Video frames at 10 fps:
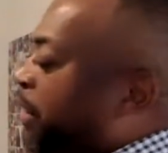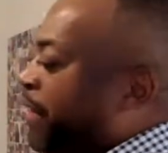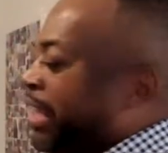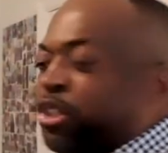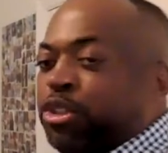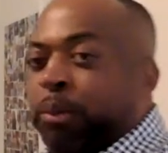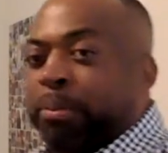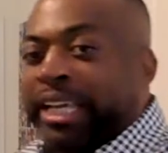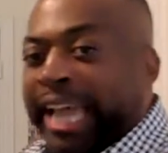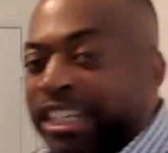this
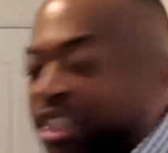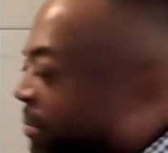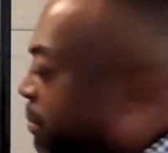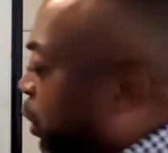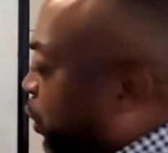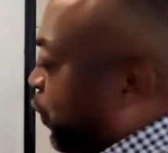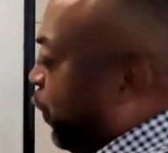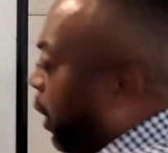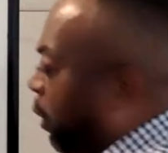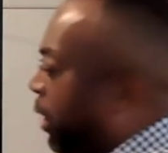duplication moves
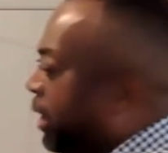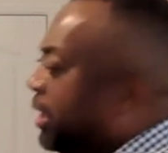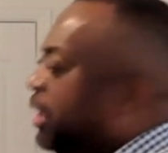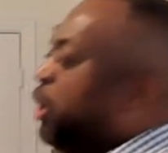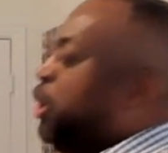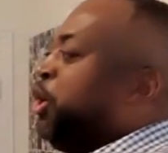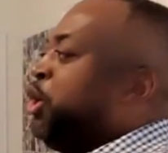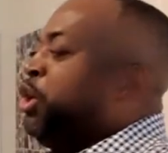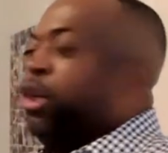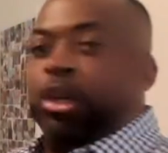forward,
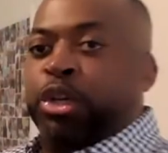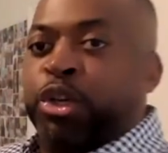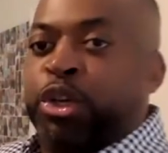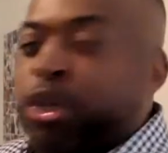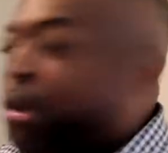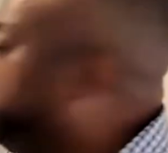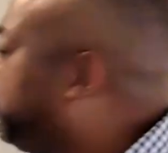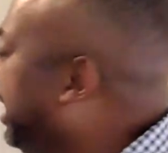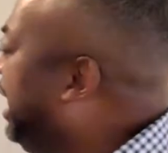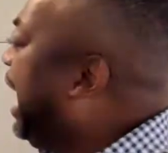you
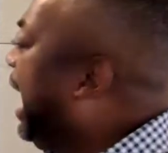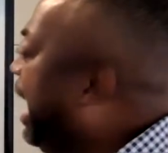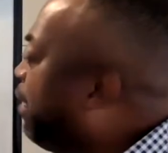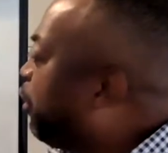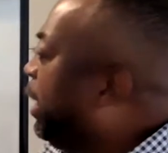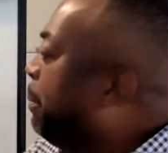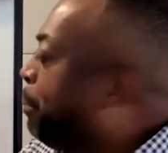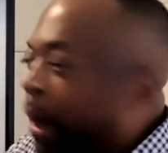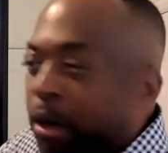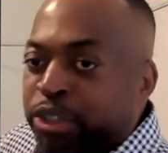see every
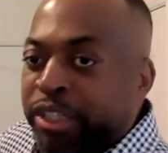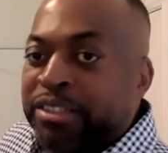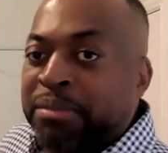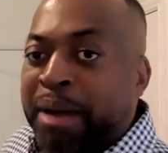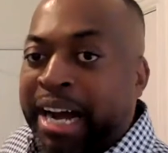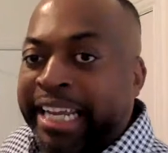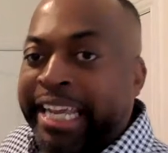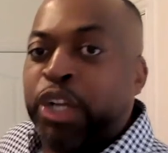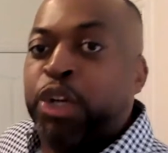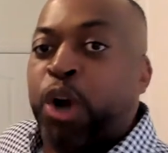person's
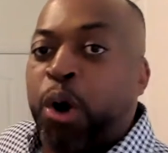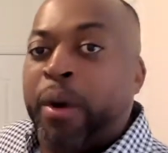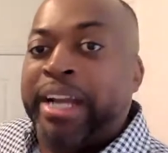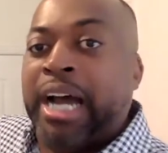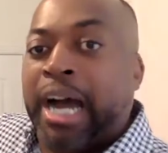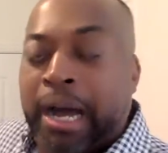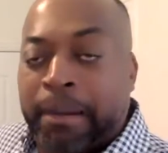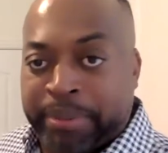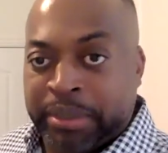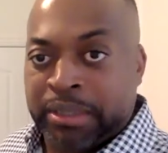money going
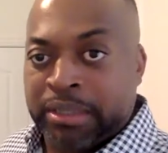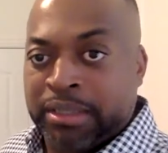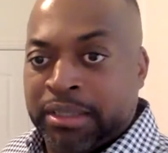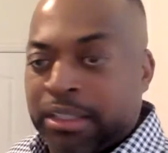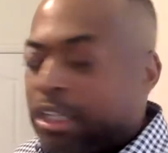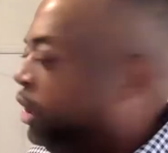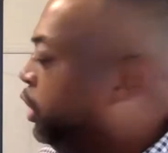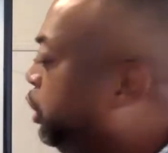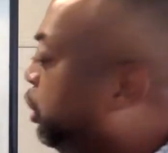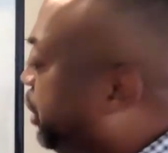up.
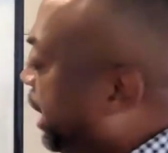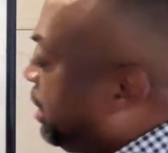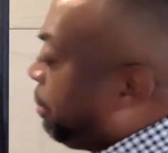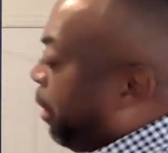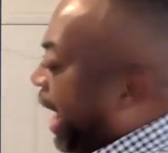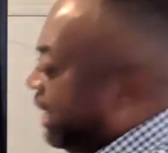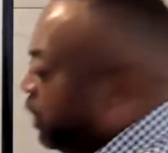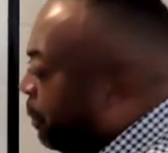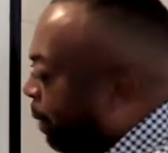You see the brand new